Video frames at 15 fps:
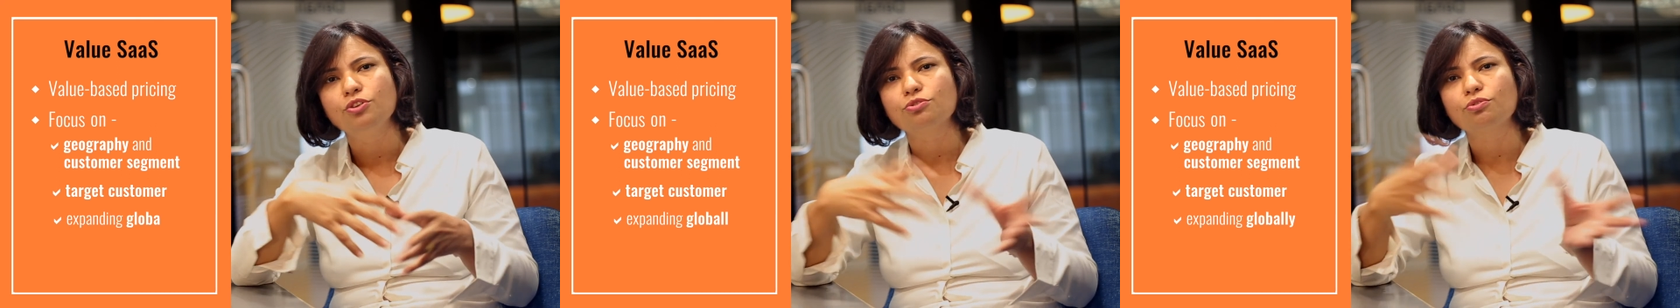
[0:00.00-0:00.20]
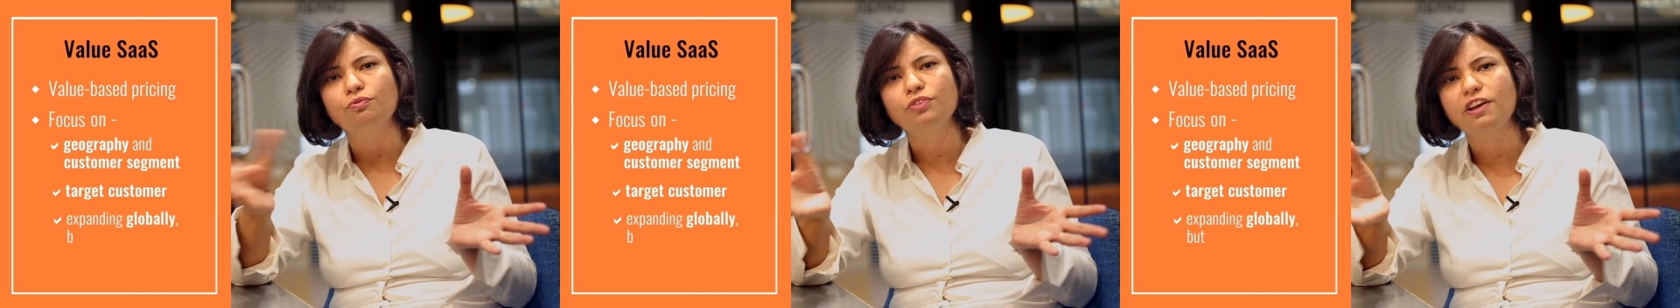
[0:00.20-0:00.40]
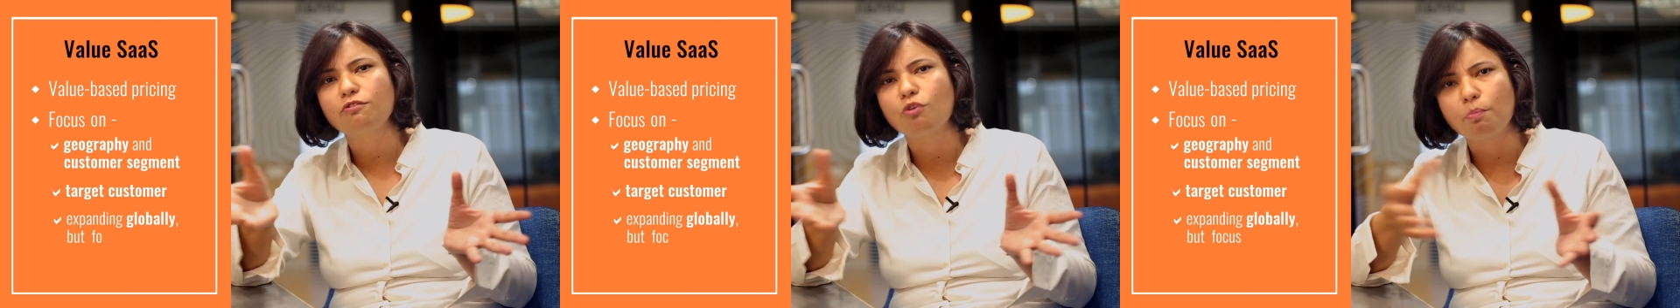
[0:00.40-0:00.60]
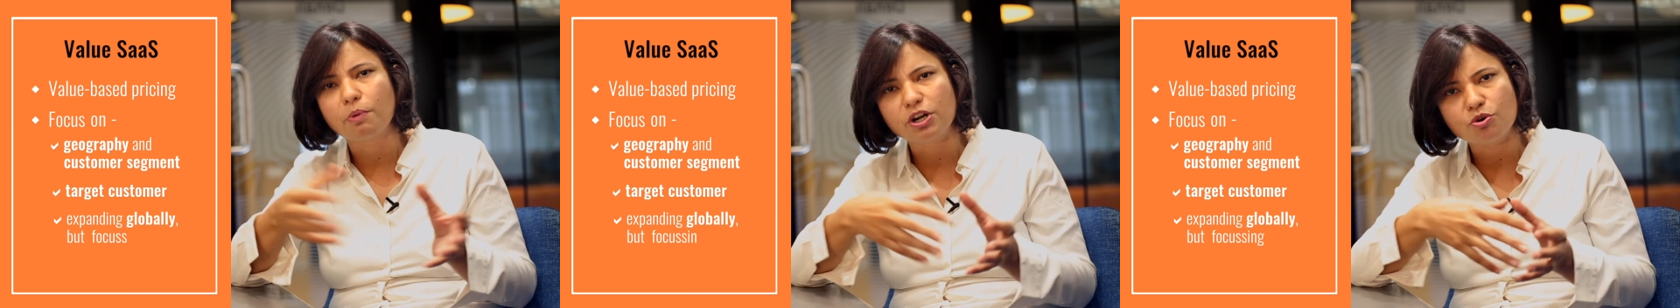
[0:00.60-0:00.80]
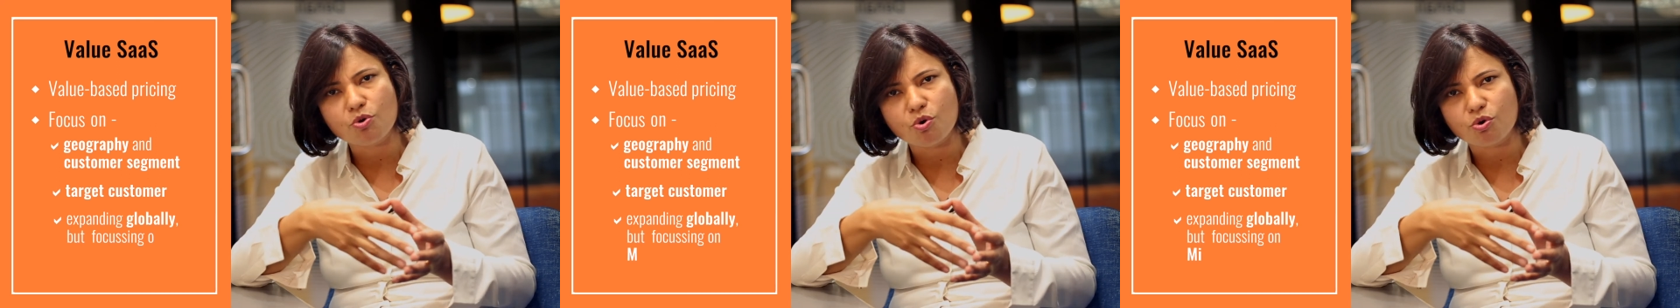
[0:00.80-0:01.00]
So we have
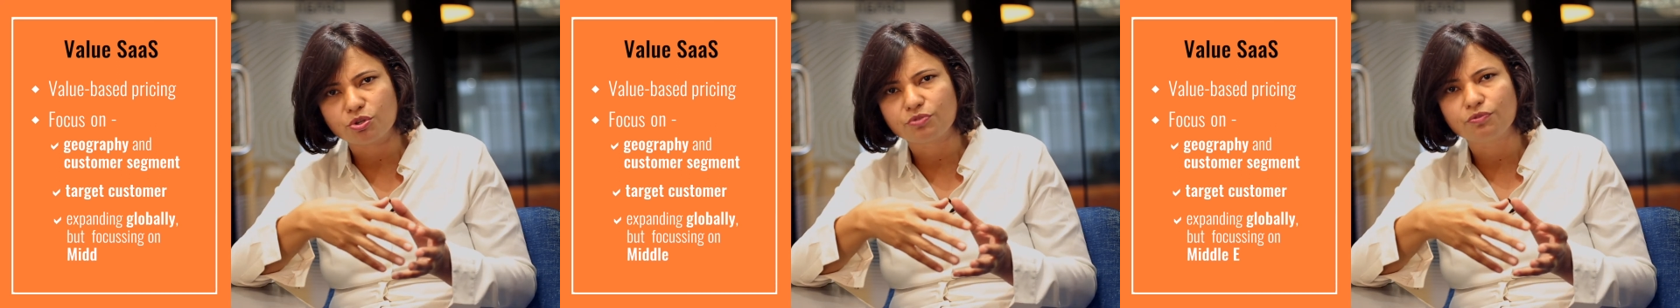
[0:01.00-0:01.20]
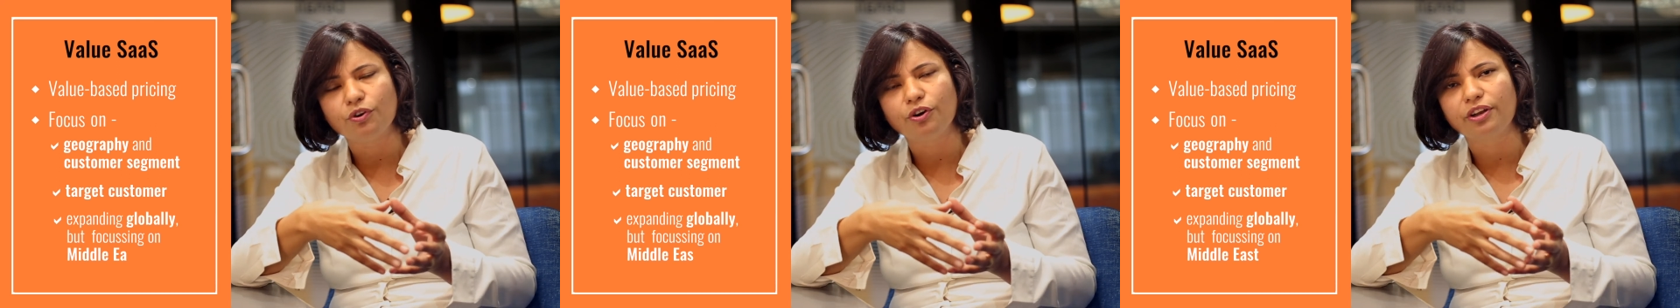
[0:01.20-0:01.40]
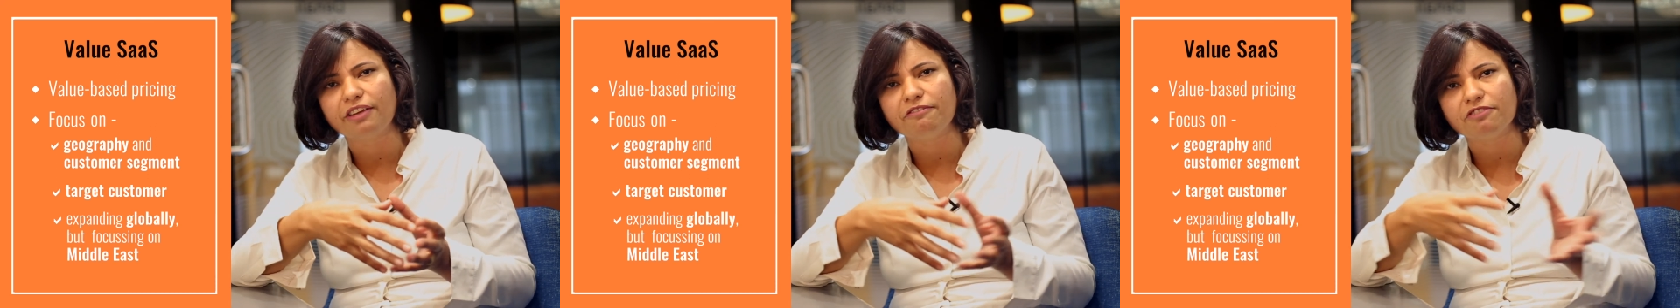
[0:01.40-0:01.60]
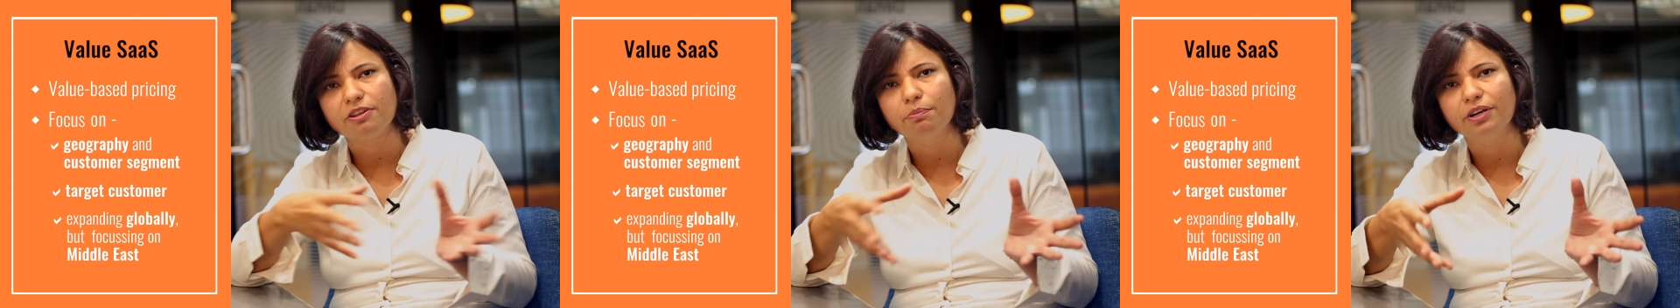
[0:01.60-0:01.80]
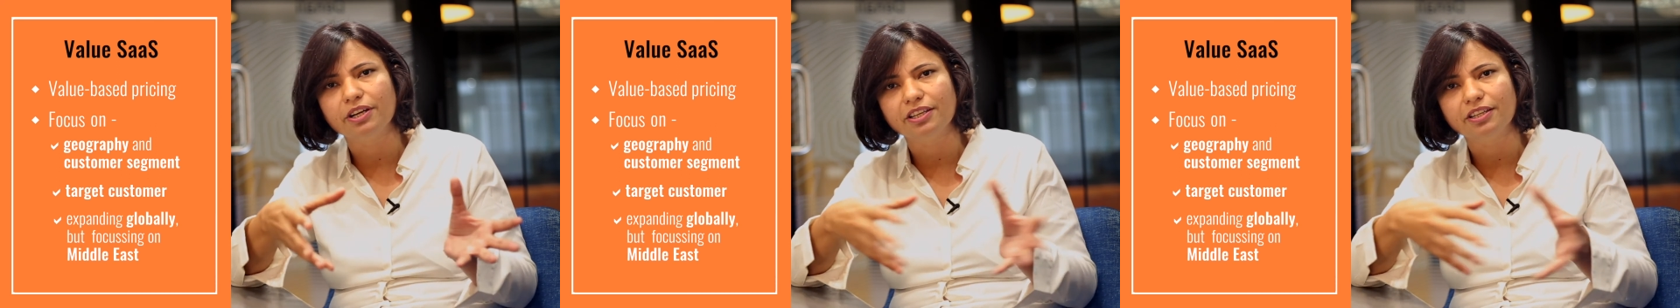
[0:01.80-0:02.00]
opened doors for
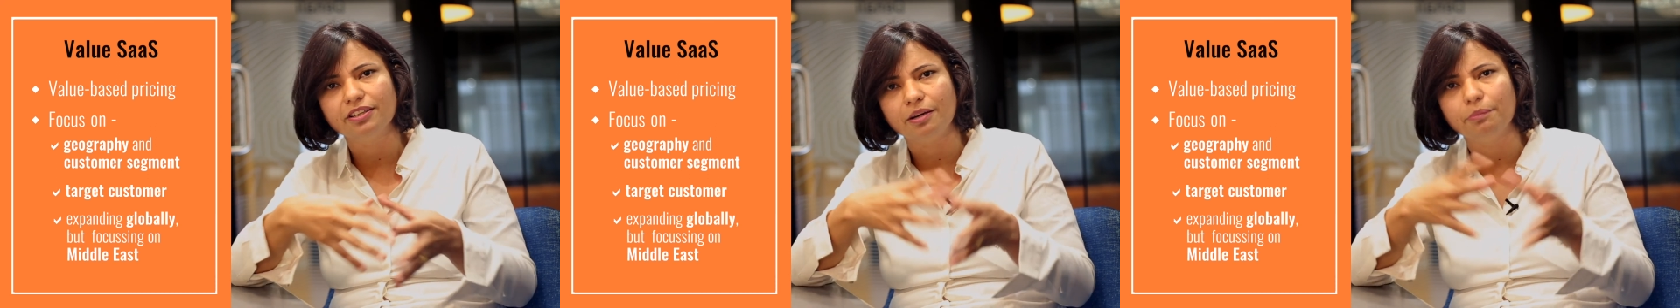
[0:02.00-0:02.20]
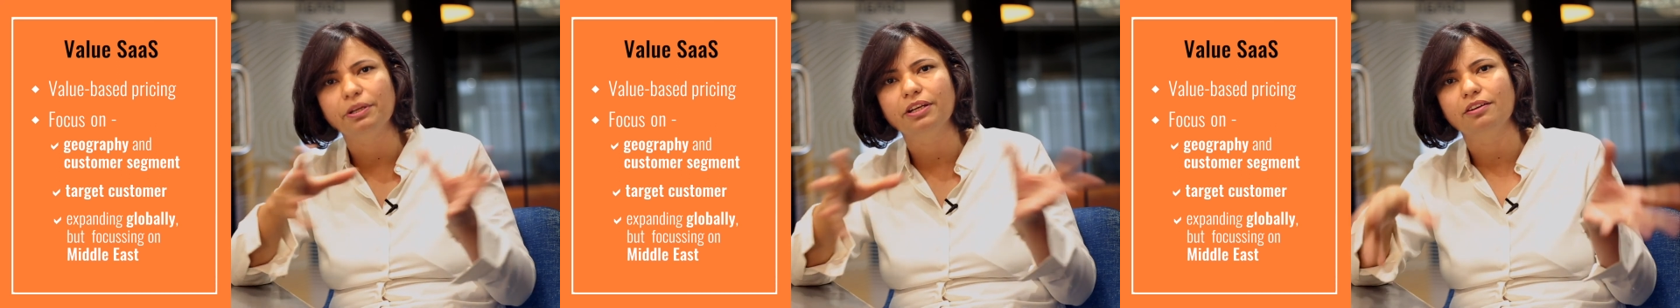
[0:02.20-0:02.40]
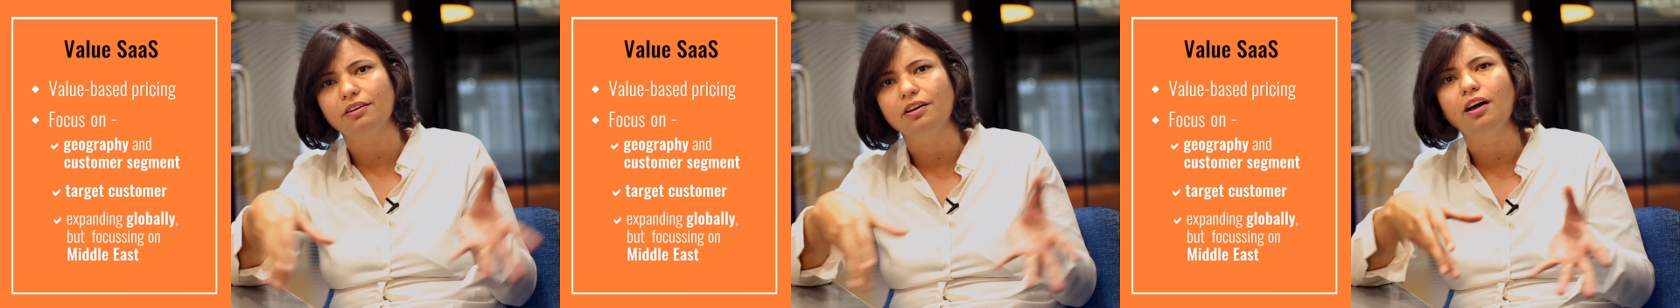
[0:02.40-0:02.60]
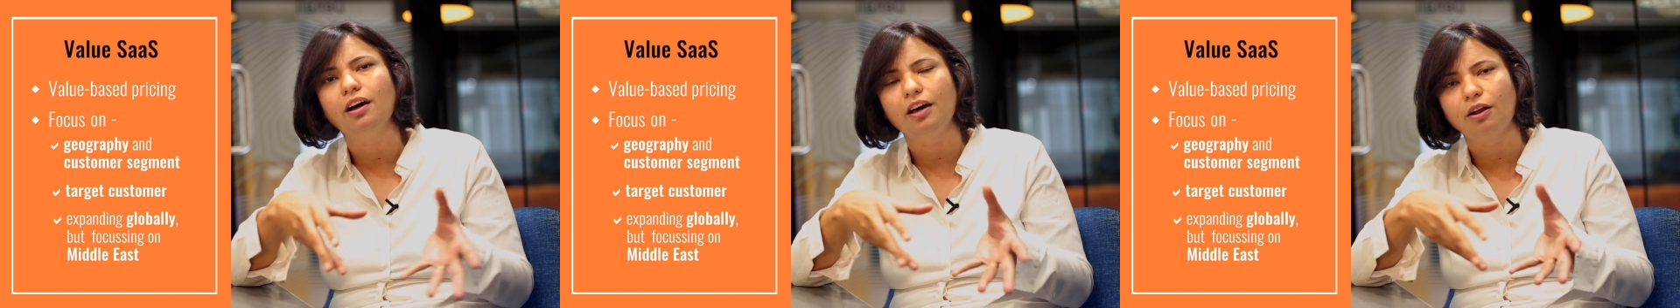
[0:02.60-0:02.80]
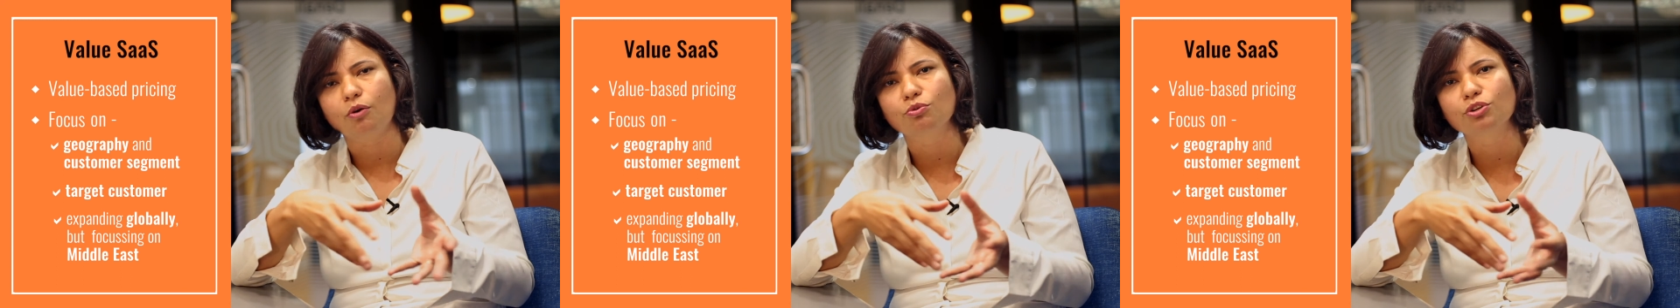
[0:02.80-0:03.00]
everybody, I mean,
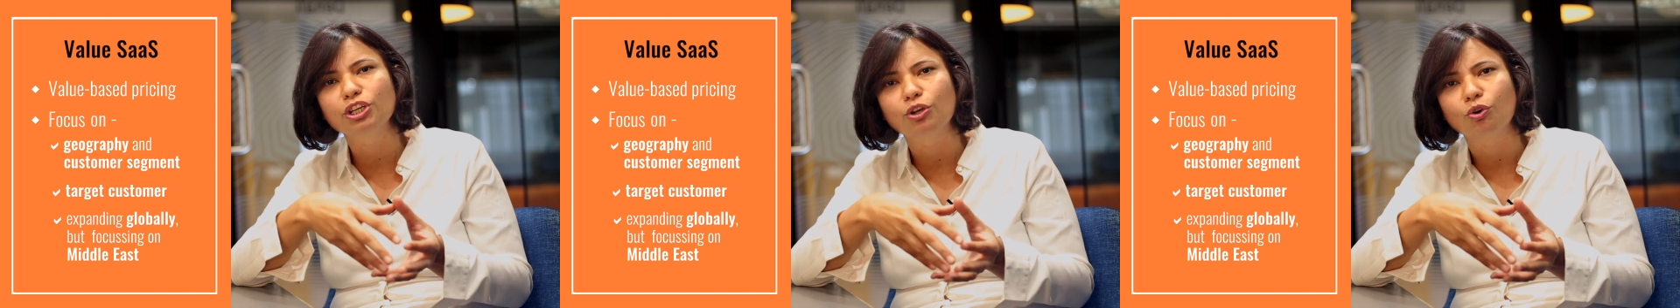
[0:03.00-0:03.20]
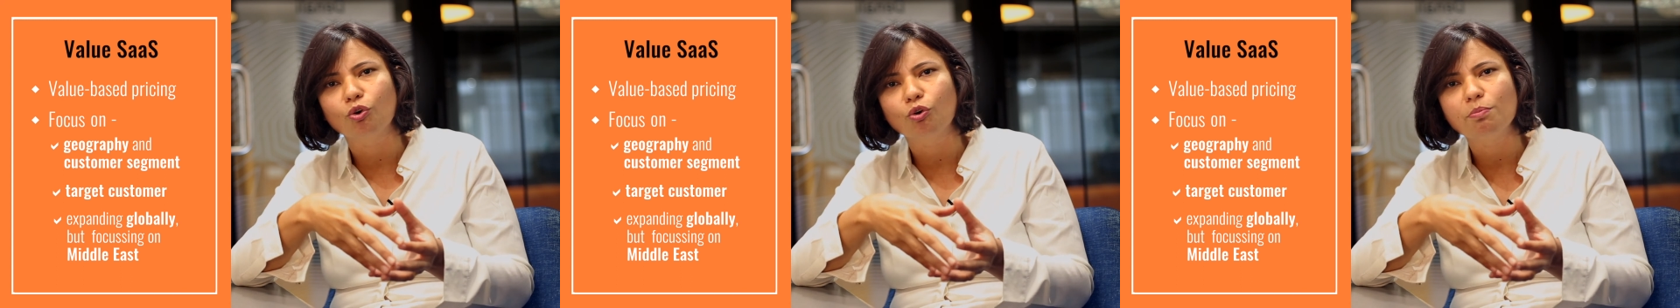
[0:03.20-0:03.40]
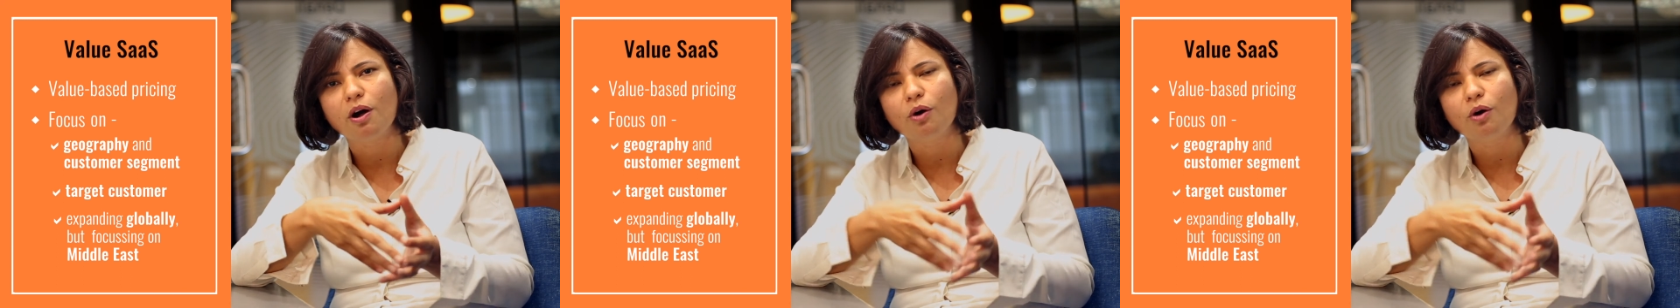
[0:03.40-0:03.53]
around the globe.